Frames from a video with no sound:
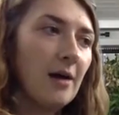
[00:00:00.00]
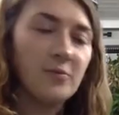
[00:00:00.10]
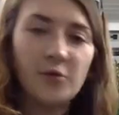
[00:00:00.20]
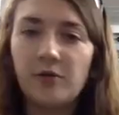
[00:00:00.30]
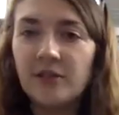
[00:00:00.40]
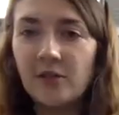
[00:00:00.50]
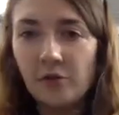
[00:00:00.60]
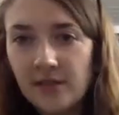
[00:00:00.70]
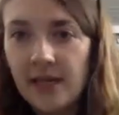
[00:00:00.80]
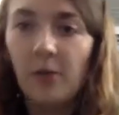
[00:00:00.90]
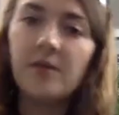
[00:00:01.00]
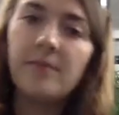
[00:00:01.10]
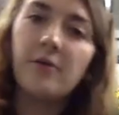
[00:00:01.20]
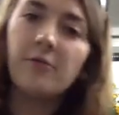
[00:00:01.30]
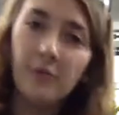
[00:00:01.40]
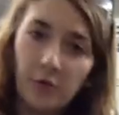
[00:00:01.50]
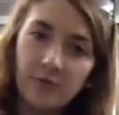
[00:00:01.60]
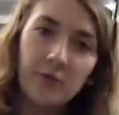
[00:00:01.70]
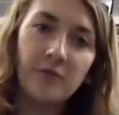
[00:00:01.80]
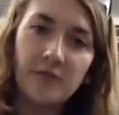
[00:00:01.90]
sort of a student to help them out for
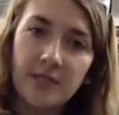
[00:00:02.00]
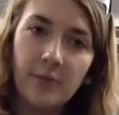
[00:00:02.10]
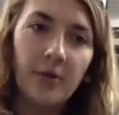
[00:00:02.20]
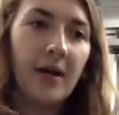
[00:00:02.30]
sort of the summer.